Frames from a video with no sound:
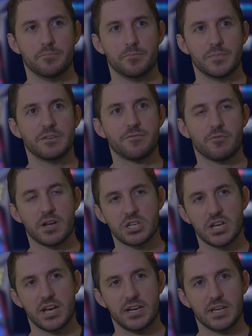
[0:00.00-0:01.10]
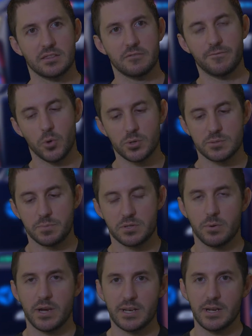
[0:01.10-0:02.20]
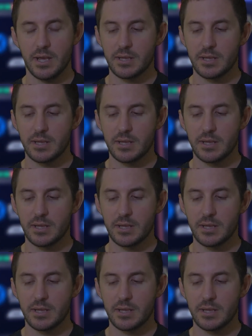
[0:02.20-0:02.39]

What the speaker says: differentiating the force between,